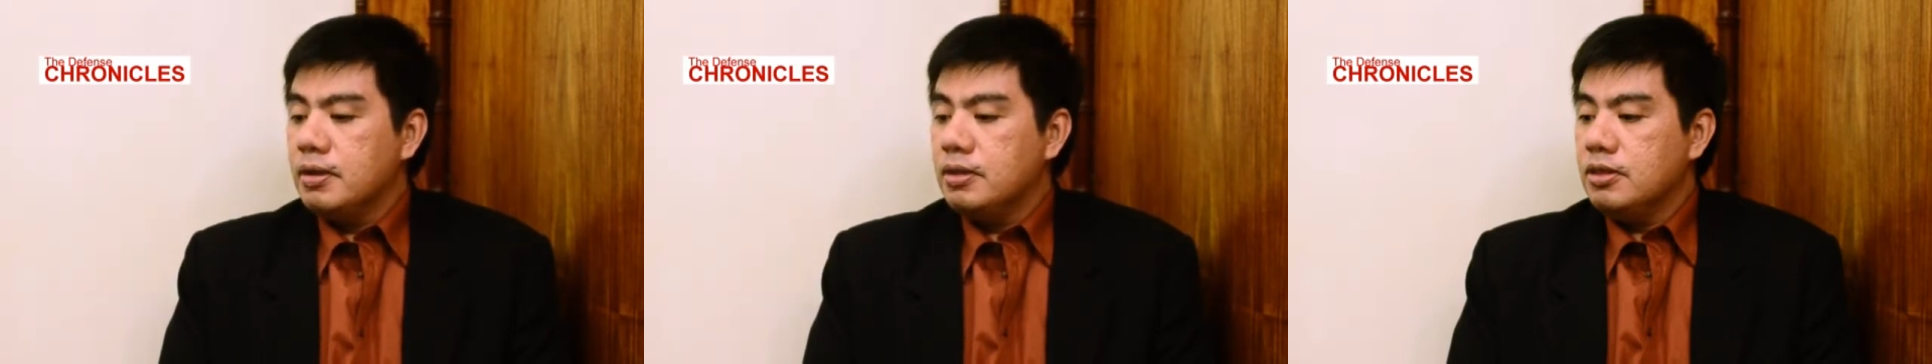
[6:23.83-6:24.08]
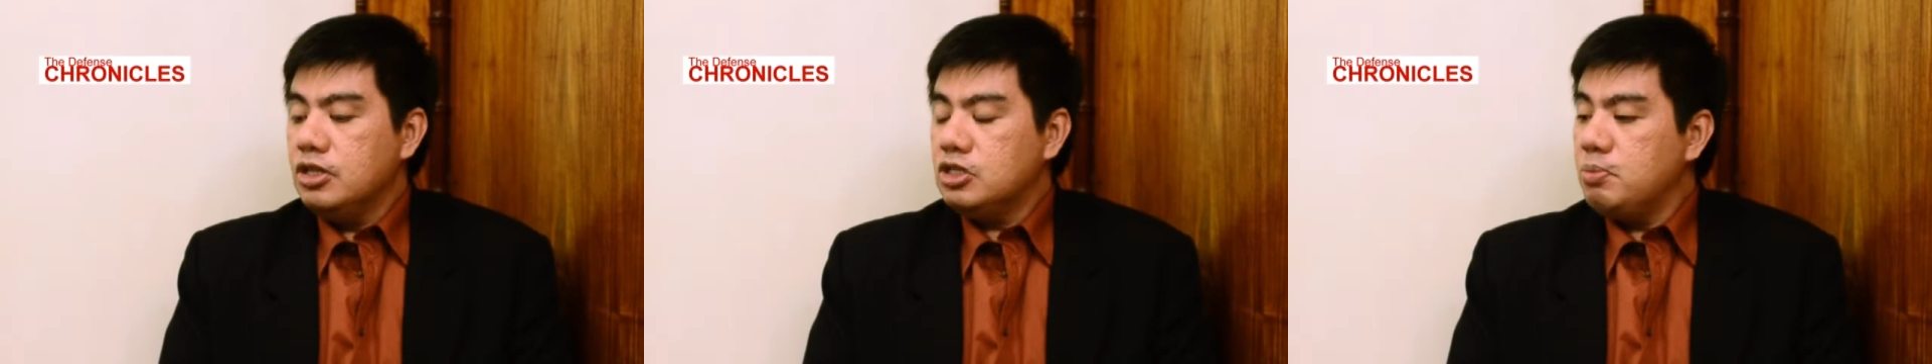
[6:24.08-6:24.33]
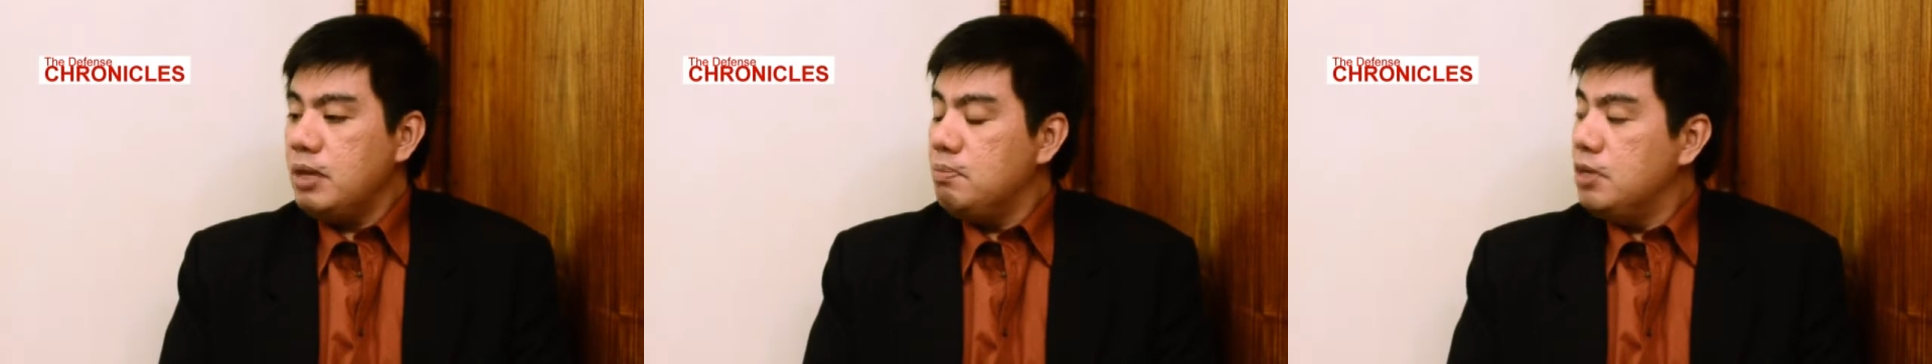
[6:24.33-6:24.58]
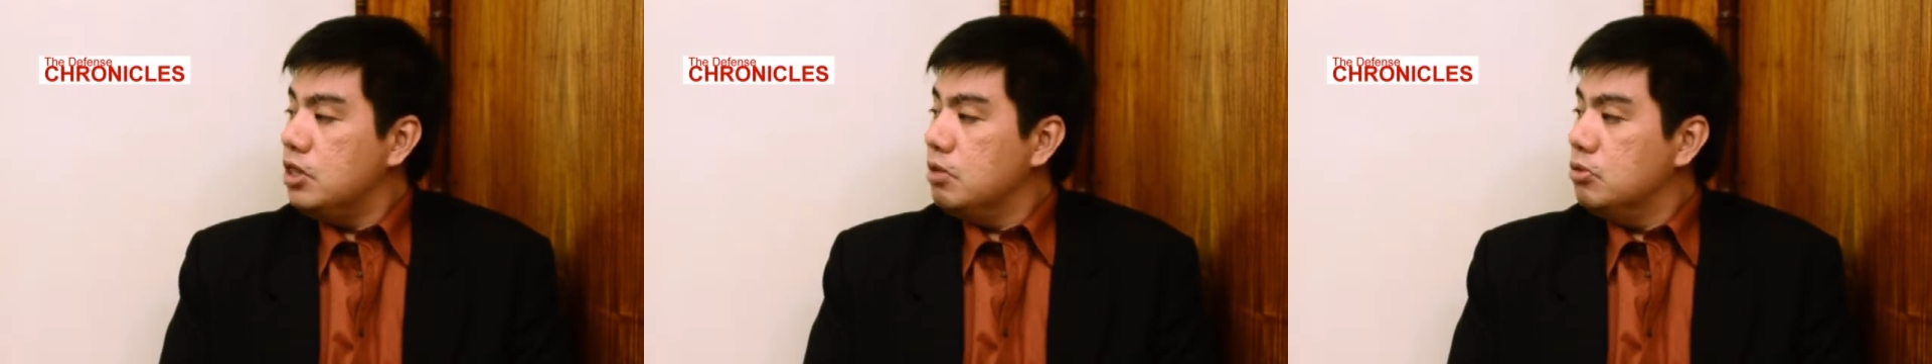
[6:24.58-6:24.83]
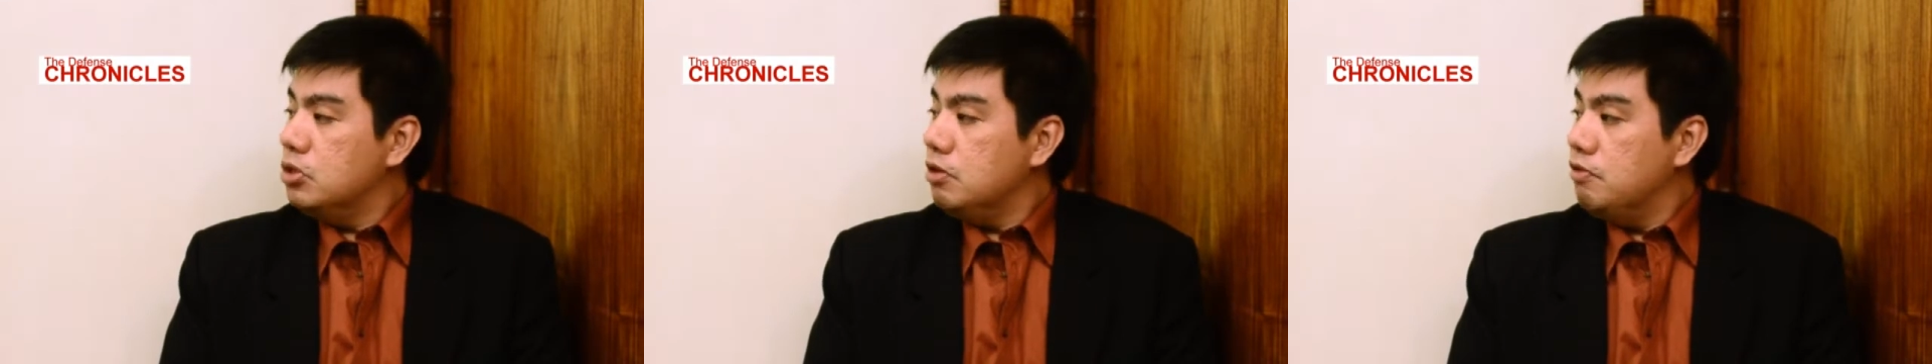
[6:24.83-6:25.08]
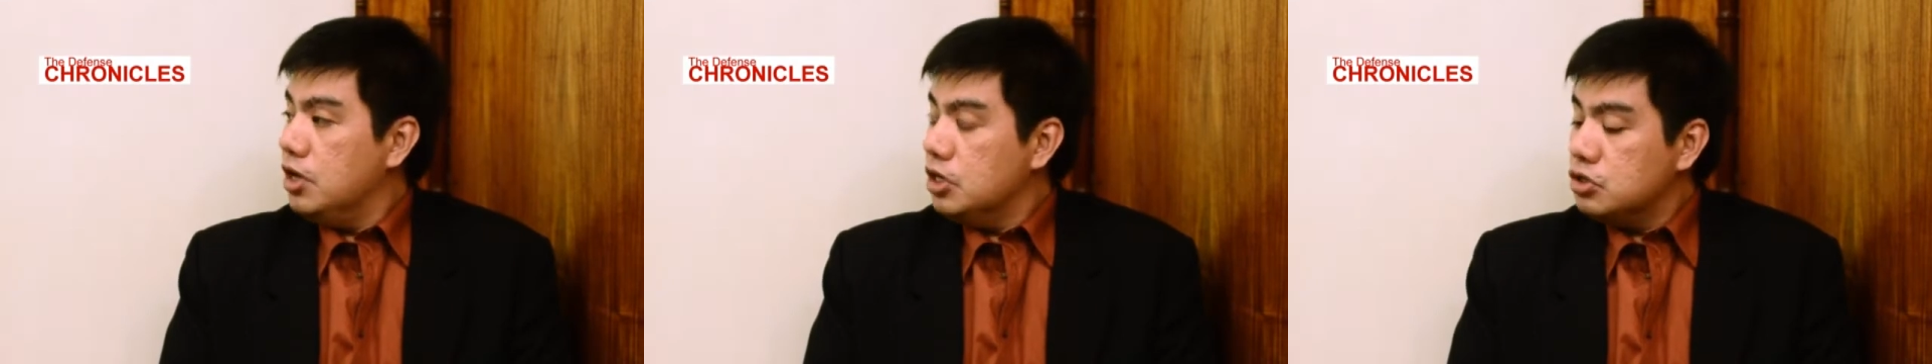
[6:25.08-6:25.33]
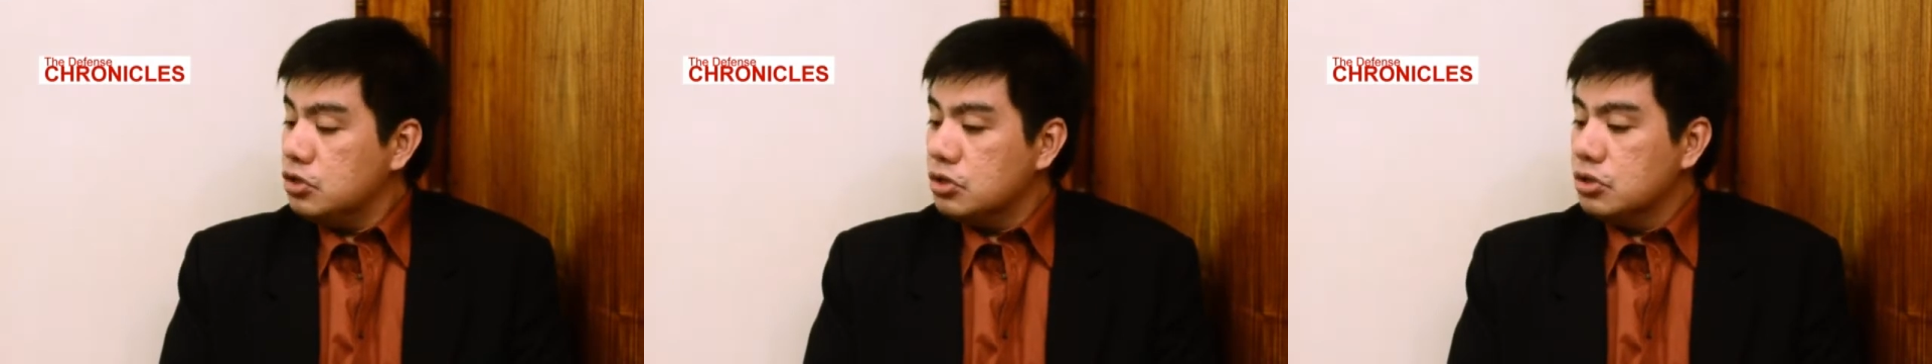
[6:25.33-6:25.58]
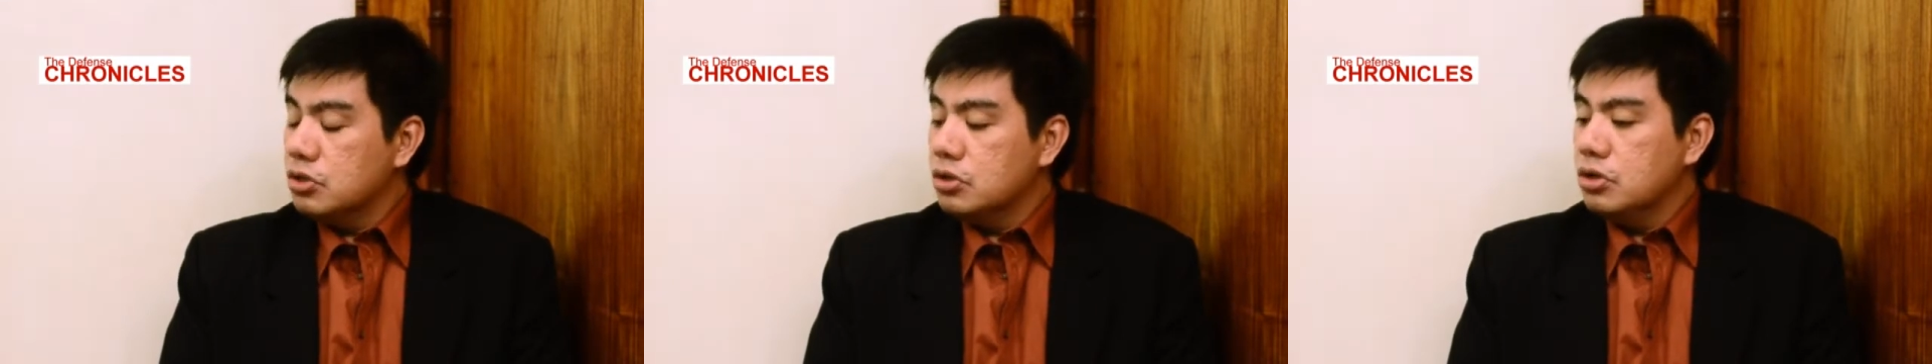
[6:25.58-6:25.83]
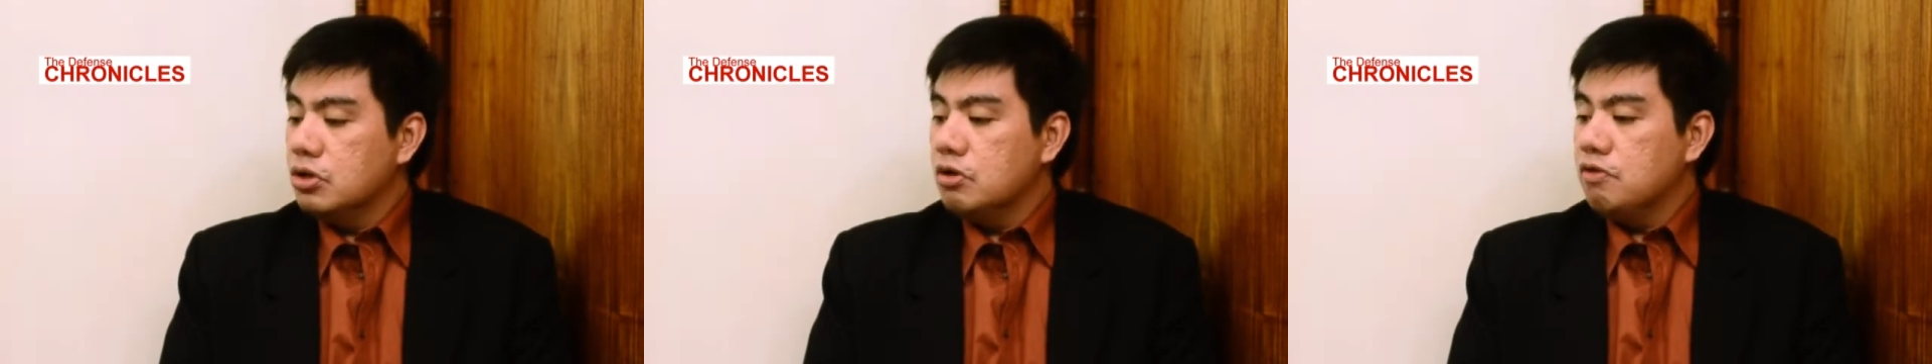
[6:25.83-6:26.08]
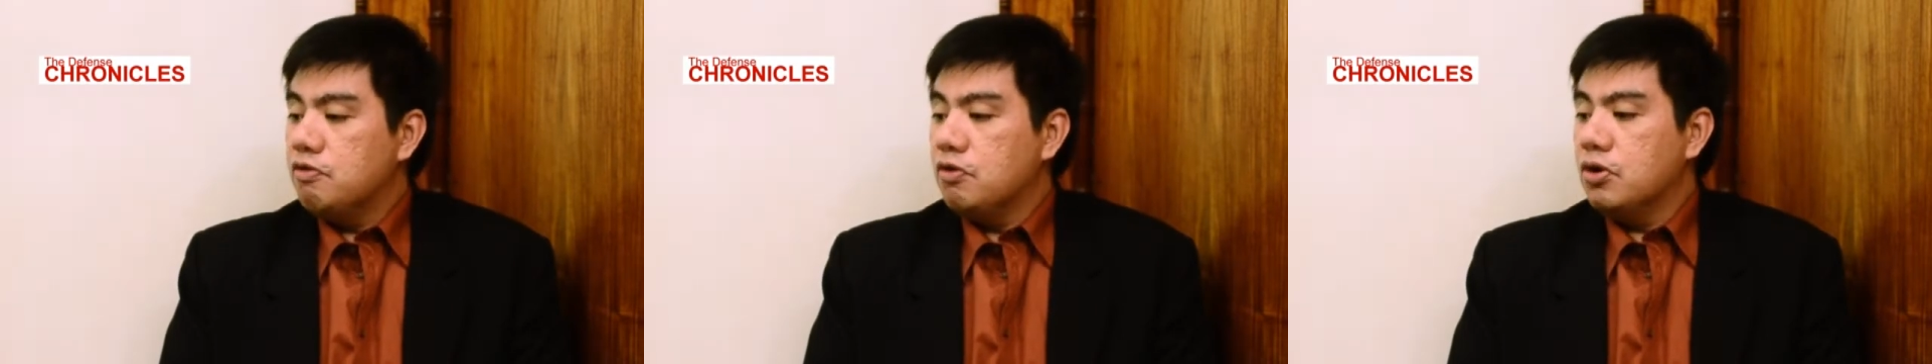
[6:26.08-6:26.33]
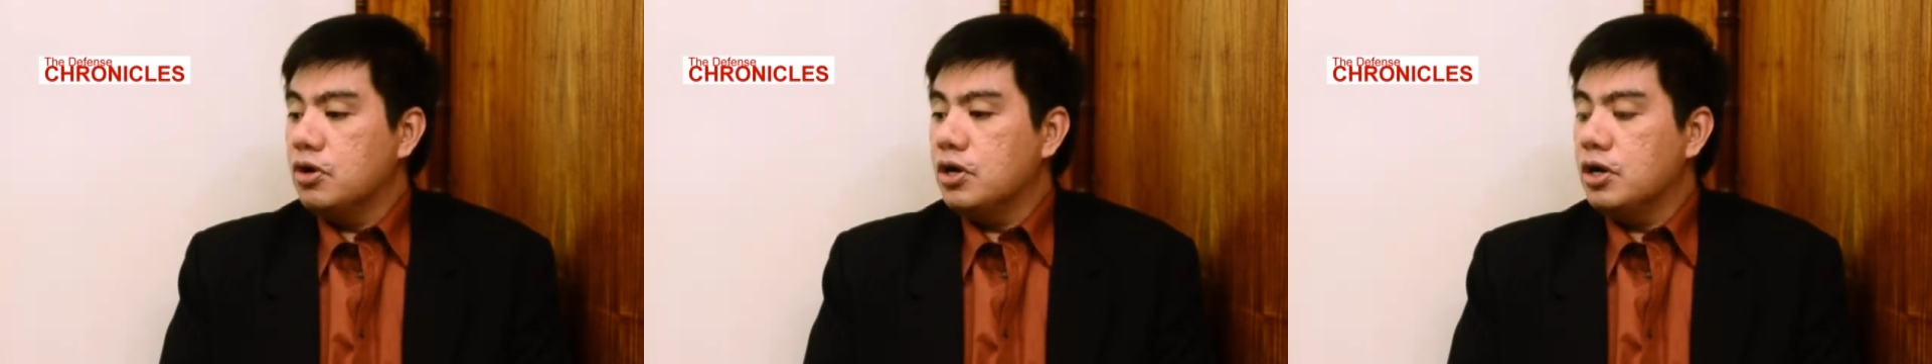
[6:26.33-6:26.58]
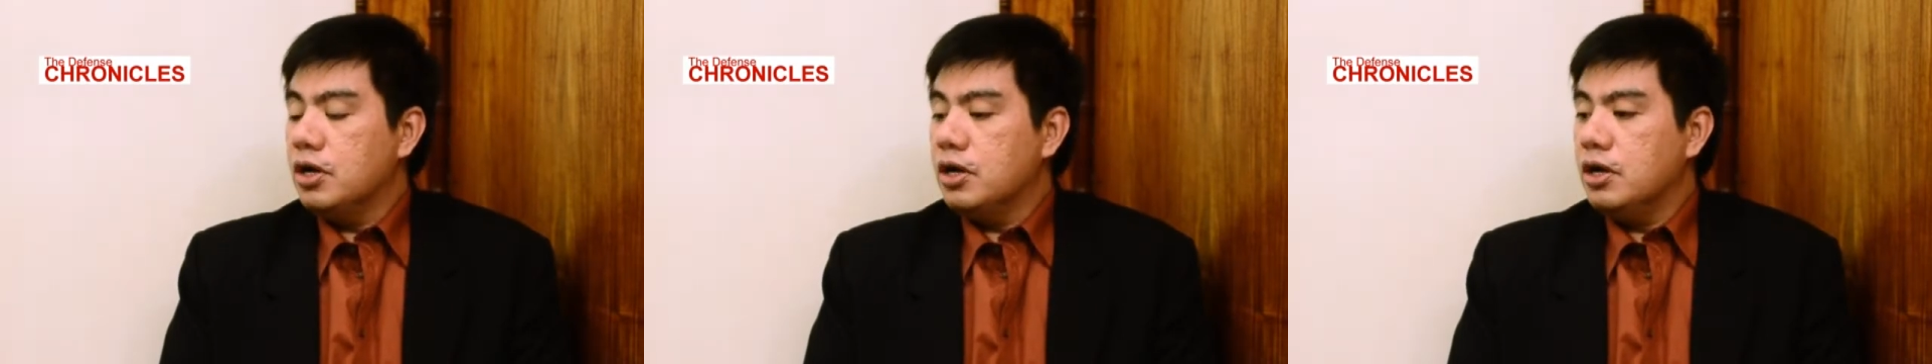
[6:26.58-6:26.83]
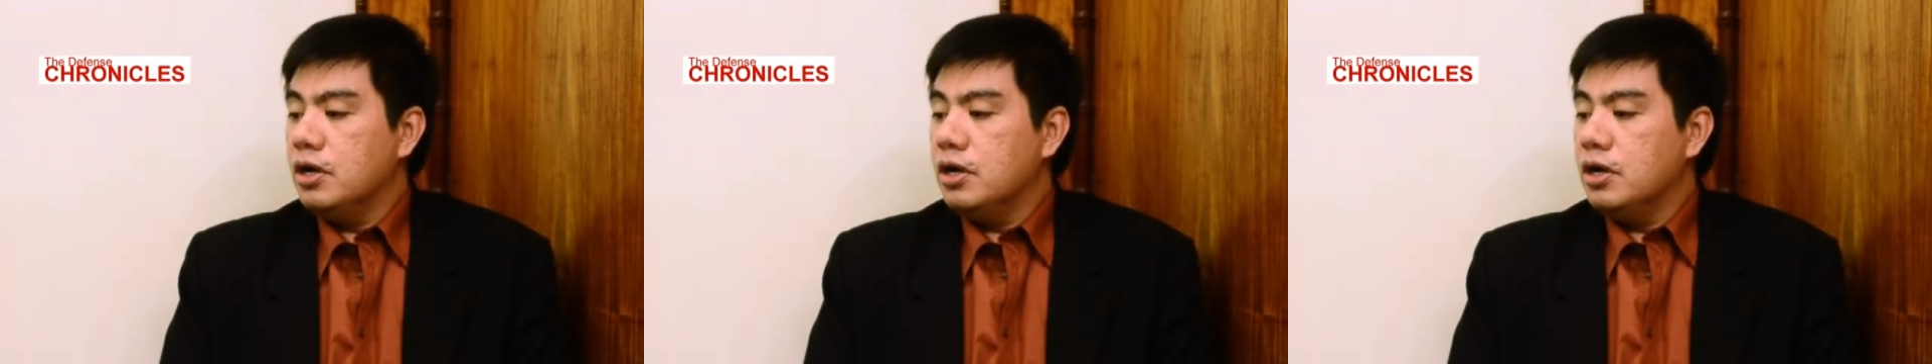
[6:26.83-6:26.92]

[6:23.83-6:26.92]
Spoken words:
this may be the motivation for